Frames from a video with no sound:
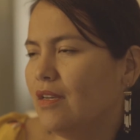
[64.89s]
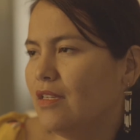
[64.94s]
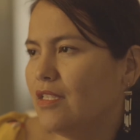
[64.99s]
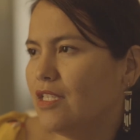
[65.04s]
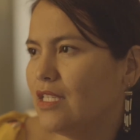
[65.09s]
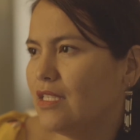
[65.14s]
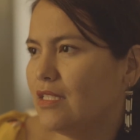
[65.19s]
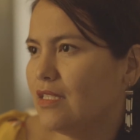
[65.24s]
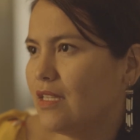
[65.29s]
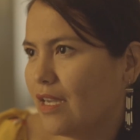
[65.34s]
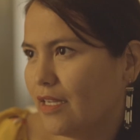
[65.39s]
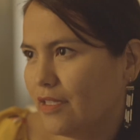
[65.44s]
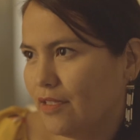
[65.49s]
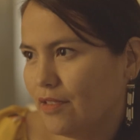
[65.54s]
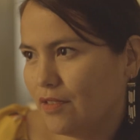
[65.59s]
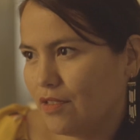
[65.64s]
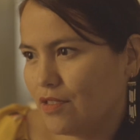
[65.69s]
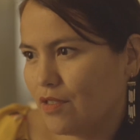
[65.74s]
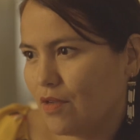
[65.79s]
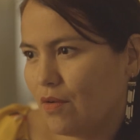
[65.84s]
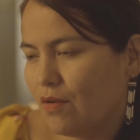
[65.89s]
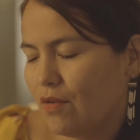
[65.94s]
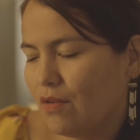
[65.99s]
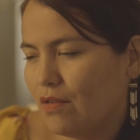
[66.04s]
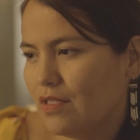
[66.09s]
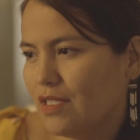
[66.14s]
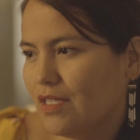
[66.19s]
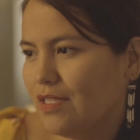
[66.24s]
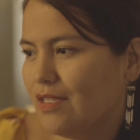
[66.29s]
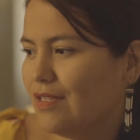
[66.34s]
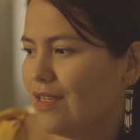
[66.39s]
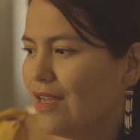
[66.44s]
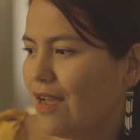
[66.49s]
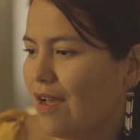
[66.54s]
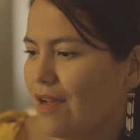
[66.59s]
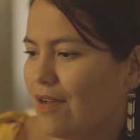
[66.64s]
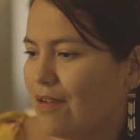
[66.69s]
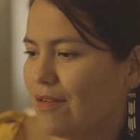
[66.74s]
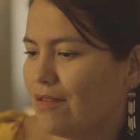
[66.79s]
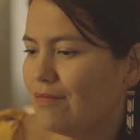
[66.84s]
She's 9 years old.
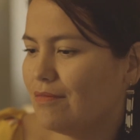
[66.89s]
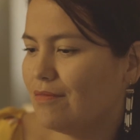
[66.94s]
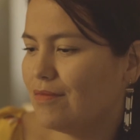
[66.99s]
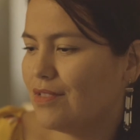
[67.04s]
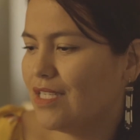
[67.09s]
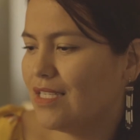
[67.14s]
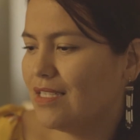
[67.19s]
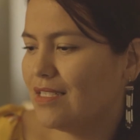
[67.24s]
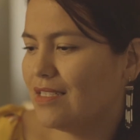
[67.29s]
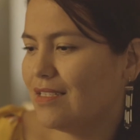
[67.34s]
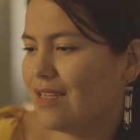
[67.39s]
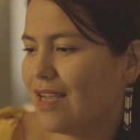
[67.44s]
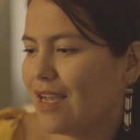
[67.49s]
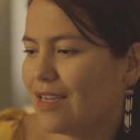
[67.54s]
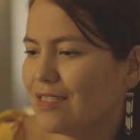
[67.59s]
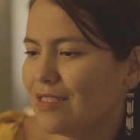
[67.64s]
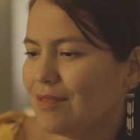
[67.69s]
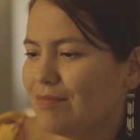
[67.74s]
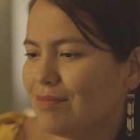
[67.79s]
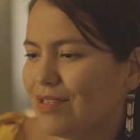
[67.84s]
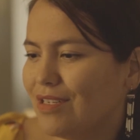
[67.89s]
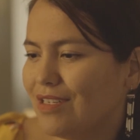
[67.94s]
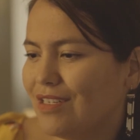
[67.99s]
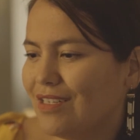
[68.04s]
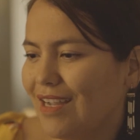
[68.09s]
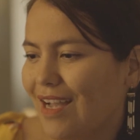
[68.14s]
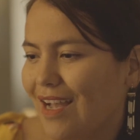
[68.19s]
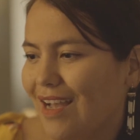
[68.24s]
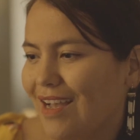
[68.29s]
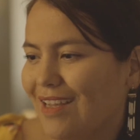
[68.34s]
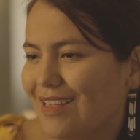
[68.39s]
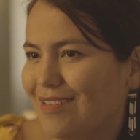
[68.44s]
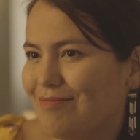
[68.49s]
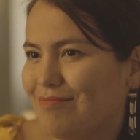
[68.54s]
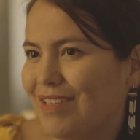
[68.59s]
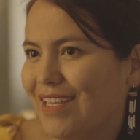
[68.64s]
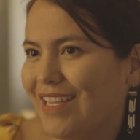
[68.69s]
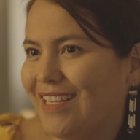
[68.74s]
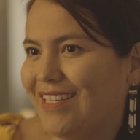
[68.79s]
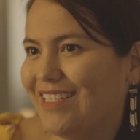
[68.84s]
She's an expert at
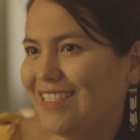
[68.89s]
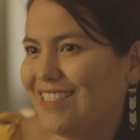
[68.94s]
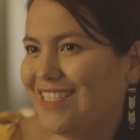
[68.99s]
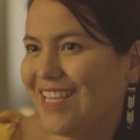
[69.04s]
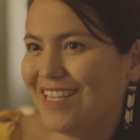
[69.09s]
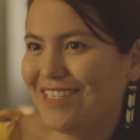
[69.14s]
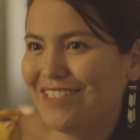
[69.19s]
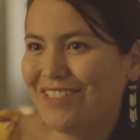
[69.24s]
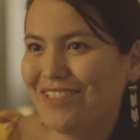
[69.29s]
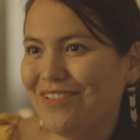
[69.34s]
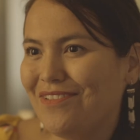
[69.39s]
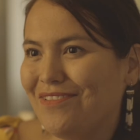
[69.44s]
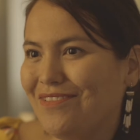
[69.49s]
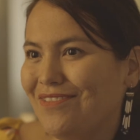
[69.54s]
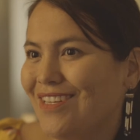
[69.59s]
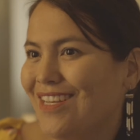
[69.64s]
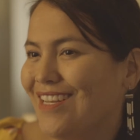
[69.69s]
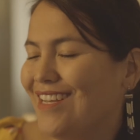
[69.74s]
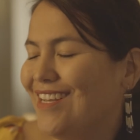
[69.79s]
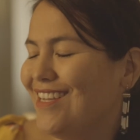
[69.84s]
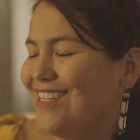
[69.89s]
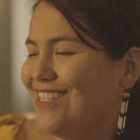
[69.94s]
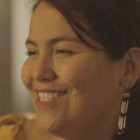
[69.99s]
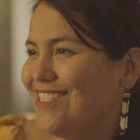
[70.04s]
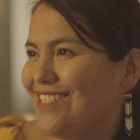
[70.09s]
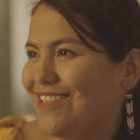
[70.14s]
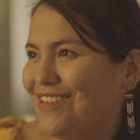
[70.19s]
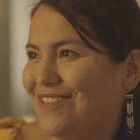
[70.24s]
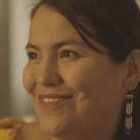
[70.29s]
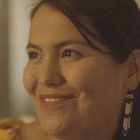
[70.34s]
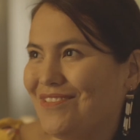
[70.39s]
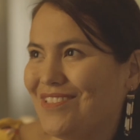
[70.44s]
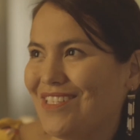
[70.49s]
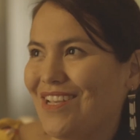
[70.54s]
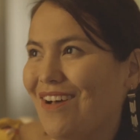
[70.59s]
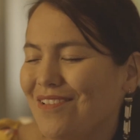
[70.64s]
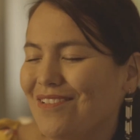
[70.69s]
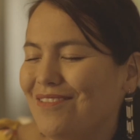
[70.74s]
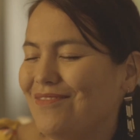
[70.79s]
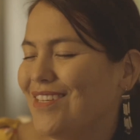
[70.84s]
playing Nintendo. She knows
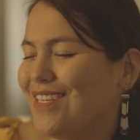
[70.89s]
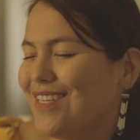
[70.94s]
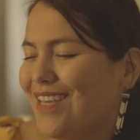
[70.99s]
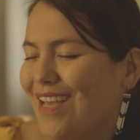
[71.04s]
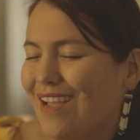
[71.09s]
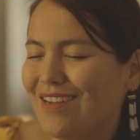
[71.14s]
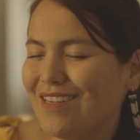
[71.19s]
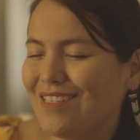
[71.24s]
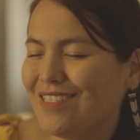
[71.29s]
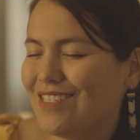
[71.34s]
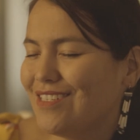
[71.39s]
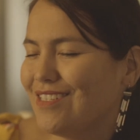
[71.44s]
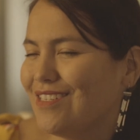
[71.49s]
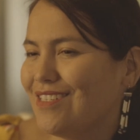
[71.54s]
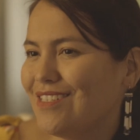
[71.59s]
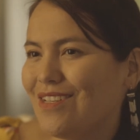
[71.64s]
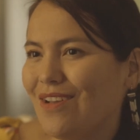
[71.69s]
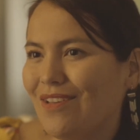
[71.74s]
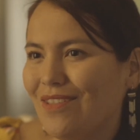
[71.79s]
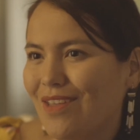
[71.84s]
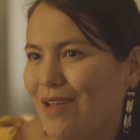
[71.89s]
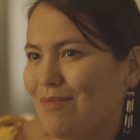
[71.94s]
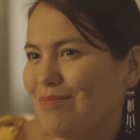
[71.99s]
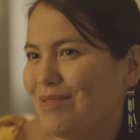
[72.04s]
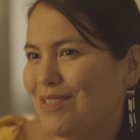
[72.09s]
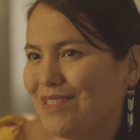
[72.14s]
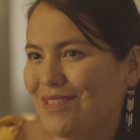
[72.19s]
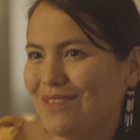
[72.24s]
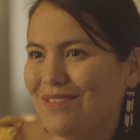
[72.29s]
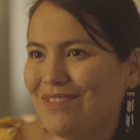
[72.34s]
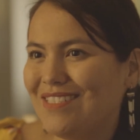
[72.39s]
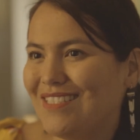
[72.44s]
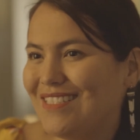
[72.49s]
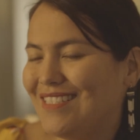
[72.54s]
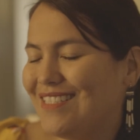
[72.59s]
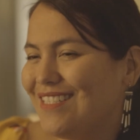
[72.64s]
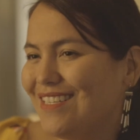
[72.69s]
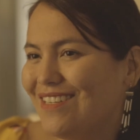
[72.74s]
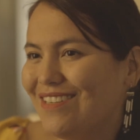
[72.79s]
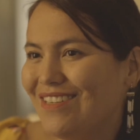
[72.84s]
all of the characters, all the episodes and
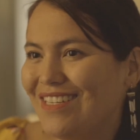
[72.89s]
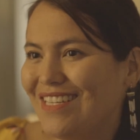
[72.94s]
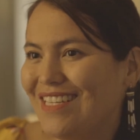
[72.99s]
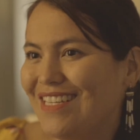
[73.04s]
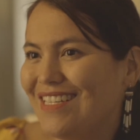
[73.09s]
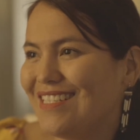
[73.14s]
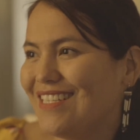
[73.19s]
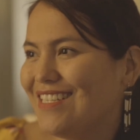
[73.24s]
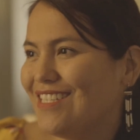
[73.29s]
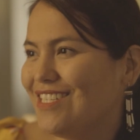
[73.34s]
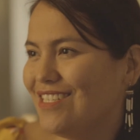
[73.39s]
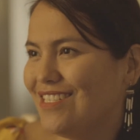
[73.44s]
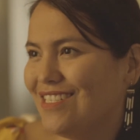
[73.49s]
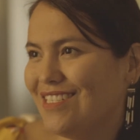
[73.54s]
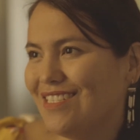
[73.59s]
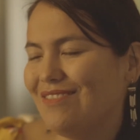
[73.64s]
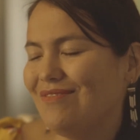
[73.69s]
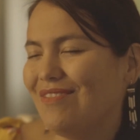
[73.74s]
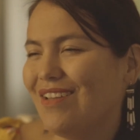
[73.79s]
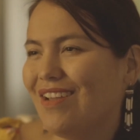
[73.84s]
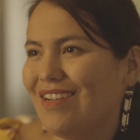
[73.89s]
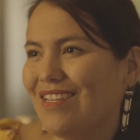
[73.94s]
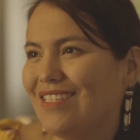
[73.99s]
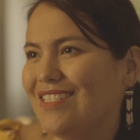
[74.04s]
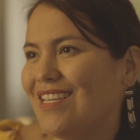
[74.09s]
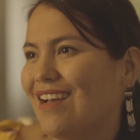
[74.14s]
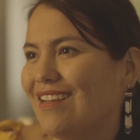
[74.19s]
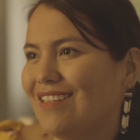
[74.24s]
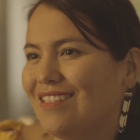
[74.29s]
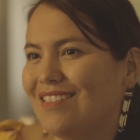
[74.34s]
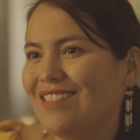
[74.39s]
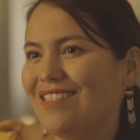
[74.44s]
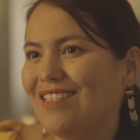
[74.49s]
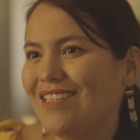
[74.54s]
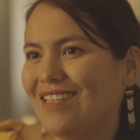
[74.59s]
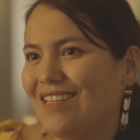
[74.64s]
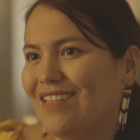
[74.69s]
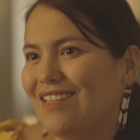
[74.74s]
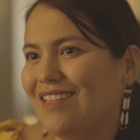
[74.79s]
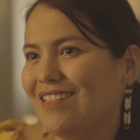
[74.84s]
series. She's just very
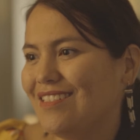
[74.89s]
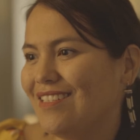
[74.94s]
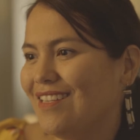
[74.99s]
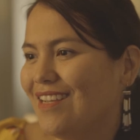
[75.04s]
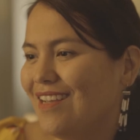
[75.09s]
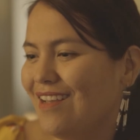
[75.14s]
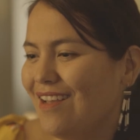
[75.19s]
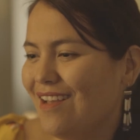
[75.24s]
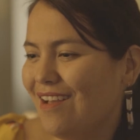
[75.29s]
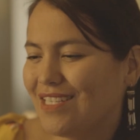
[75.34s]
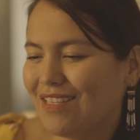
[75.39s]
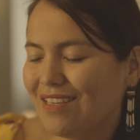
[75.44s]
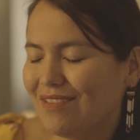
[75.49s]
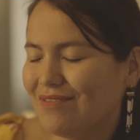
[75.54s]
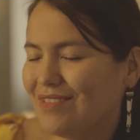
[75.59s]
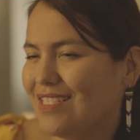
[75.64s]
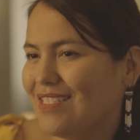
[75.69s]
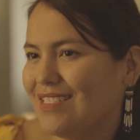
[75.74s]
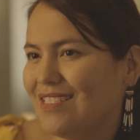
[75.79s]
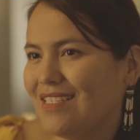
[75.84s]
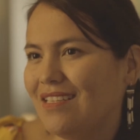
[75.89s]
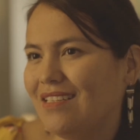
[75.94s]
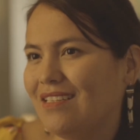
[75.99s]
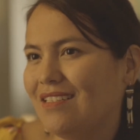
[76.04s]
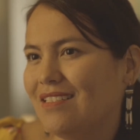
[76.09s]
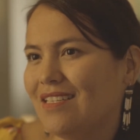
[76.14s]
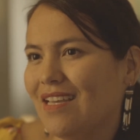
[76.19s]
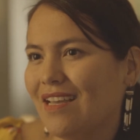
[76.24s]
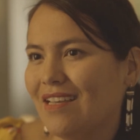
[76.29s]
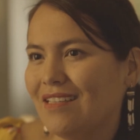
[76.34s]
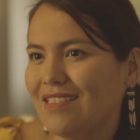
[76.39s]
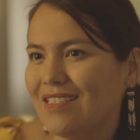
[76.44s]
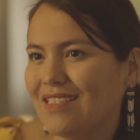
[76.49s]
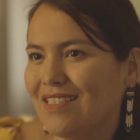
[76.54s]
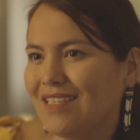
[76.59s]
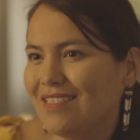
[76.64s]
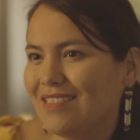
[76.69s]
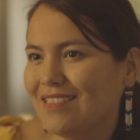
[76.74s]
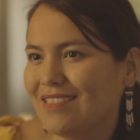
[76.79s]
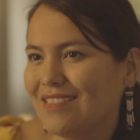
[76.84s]
talented, and she loves to sing and dance,
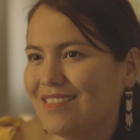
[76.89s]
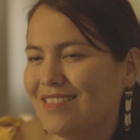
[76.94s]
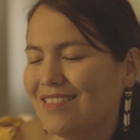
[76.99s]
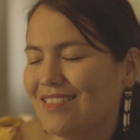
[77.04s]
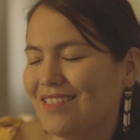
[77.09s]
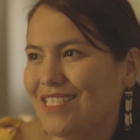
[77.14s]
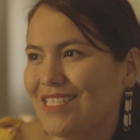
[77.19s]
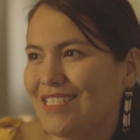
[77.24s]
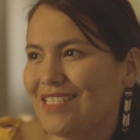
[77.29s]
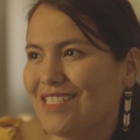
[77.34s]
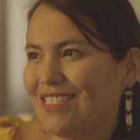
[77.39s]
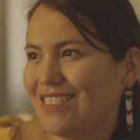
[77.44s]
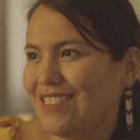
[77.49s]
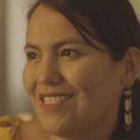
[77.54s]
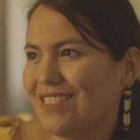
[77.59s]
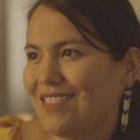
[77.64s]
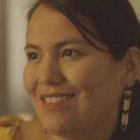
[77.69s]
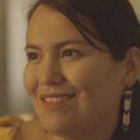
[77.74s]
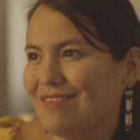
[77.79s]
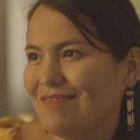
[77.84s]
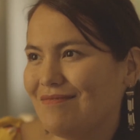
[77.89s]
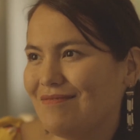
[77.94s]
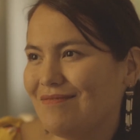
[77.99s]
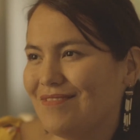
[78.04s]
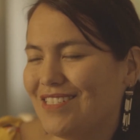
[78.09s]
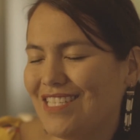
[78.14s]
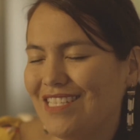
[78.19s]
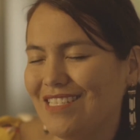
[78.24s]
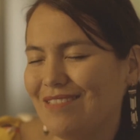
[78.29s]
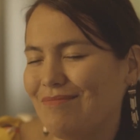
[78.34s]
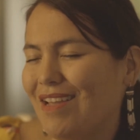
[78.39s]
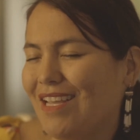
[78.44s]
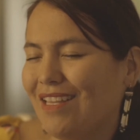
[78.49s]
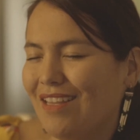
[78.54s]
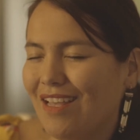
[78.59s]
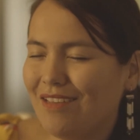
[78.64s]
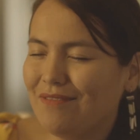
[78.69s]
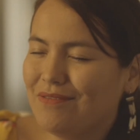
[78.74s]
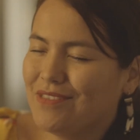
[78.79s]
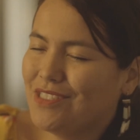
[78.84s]
and she's my
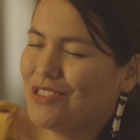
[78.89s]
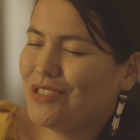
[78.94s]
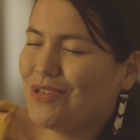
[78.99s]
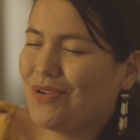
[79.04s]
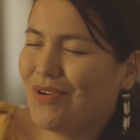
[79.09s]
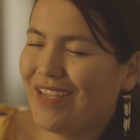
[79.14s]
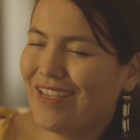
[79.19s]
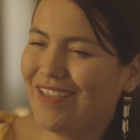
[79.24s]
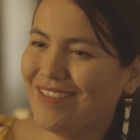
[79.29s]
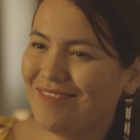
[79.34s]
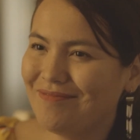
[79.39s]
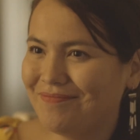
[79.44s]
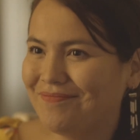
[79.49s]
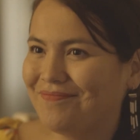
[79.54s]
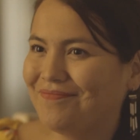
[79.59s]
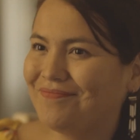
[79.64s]
life's joy.